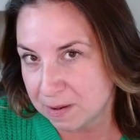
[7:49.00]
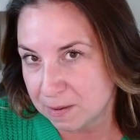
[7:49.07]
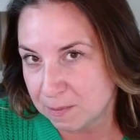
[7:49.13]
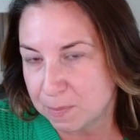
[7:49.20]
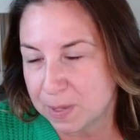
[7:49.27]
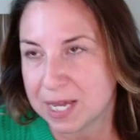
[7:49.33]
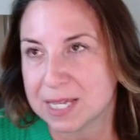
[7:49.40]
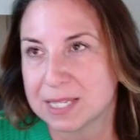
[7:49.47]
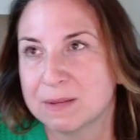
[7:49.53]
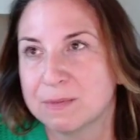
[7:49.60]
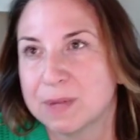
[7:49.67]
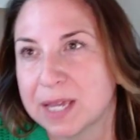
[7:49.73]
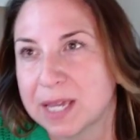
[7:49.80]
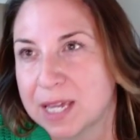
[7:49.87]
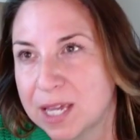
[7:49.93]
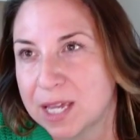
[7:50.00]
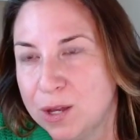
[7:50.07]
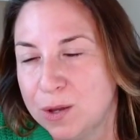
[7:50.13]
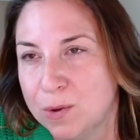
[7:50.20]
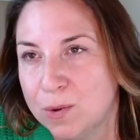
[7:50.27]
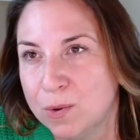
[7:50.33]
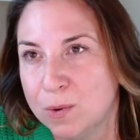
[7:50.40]
because I'm like,
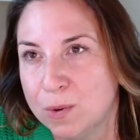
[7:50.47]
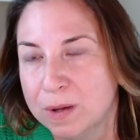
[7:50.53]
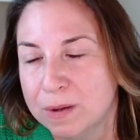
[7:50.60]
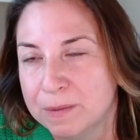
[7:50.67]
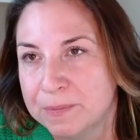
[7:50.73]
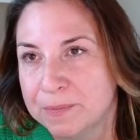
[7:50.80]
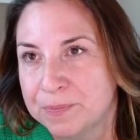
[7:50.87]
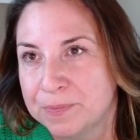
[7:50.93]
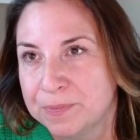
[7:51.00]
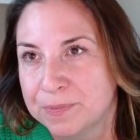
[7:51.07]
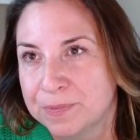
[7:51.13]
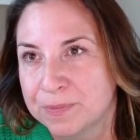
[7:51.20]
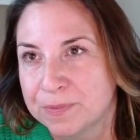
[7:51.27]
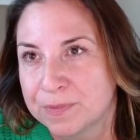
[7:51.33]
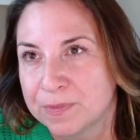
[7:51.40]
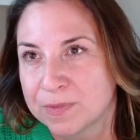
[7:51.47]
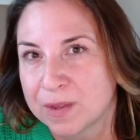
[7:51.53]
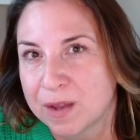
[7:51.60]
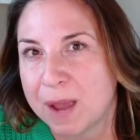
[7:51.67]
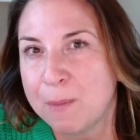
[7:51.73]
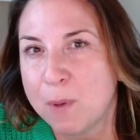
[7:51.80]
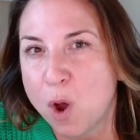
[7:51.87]

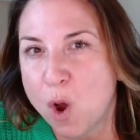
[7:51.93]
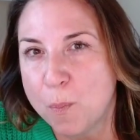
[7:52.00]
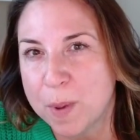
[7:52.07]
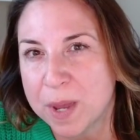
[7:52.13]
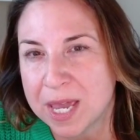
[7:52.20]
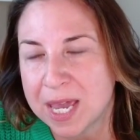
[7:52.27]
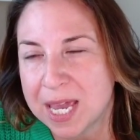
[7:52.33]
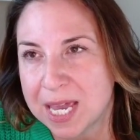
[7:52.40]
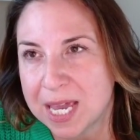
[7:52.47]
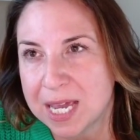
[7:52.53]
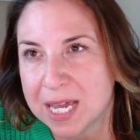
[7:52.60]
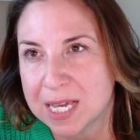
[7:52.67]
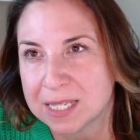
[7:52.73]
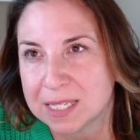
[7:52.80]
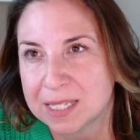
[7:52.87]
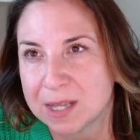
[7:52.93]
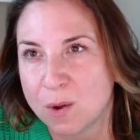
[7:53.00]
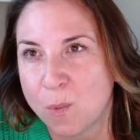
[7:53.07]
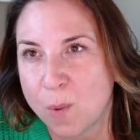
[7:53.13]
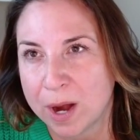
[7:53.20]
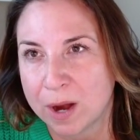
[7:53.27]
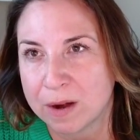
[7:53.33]
I'm hoping he is
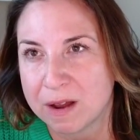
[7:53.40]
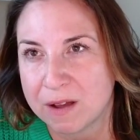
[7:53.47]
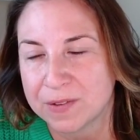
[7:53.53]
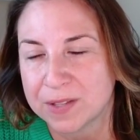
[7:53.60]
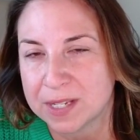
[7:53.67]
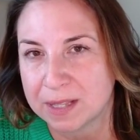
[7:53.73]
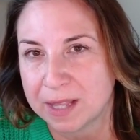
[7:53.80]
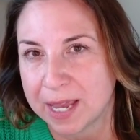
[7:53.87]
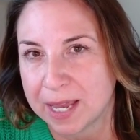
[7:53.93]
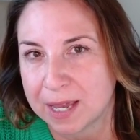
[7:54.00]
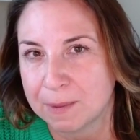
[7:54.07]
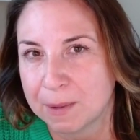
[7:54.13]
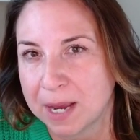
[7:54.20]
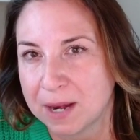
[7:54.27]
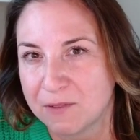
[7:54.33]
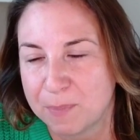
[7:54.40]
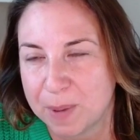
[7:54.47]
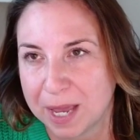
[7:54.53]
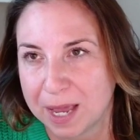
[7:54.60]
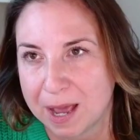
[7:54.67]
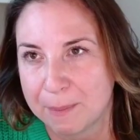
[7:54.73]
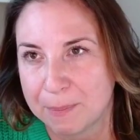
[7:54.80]
aware enough to like kind of
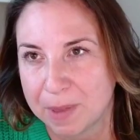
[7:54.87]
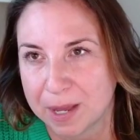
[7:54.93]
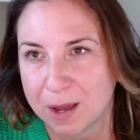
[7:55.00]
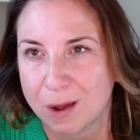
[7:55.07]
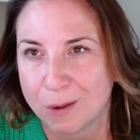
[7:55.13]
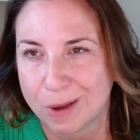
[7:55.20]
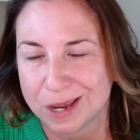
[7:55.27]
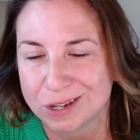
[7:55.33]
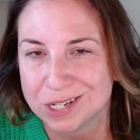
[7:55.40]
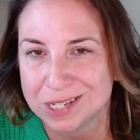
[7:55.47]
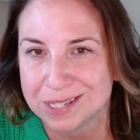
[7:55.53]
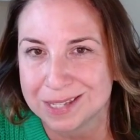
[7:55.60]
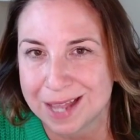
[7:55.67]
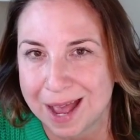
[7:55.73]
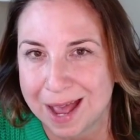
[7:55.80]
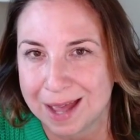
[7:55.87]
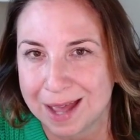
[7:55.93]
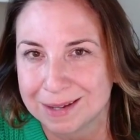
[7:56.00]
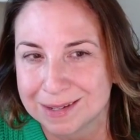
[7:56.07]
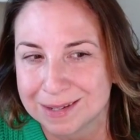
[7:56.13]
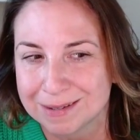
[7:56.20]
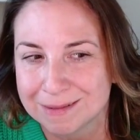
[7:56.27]
pick up like, okay, she's
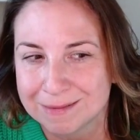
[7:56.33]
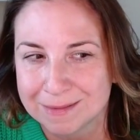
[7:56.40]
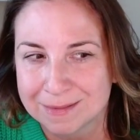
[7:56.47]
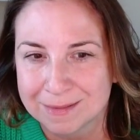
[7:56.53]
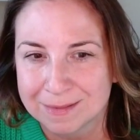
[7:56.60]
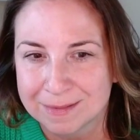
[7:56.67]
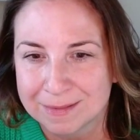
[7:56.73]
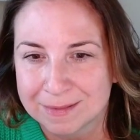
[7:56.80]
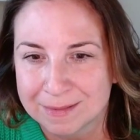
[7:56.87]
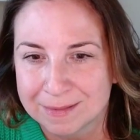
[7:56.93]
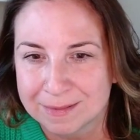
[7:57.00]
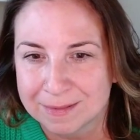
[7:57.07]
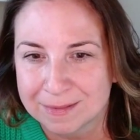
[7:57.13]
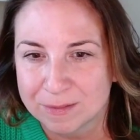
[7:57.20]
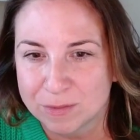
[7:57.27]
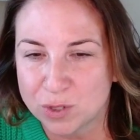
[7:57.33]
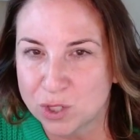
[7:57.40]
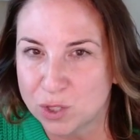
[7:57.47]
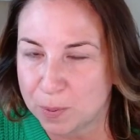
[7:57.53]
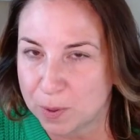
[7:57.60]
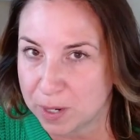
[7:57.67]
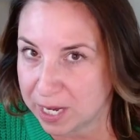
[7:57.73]
not
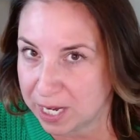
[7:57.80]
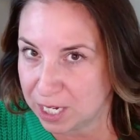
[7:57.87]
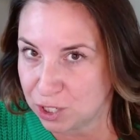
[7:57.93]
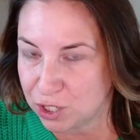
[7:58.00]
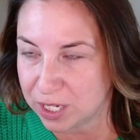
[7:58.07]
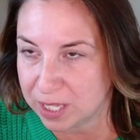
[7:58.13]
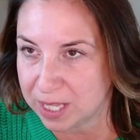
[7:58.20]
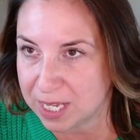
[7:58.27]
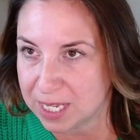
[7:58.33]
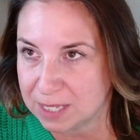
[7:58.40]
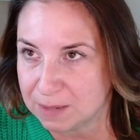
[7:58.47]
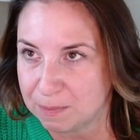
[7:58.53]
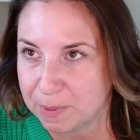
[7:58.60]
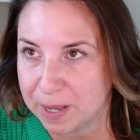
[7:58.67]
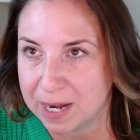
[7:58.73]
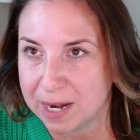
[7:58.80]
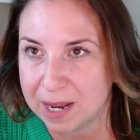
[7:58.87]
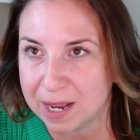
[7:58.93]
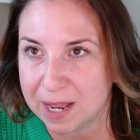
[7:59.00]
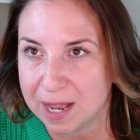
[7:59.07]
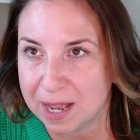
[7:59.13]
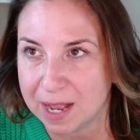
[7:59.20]
super engaged in this, but
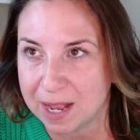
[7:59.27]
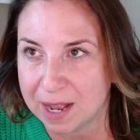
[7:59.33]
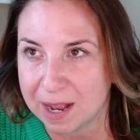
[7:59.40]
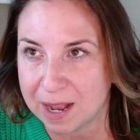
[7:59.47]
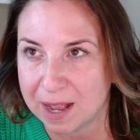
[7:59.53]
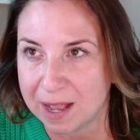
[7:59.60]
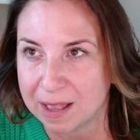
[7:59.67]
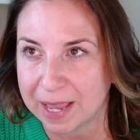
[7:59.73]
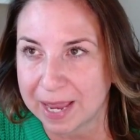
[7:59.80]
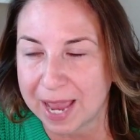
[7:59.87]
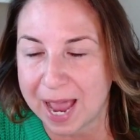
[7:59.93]
like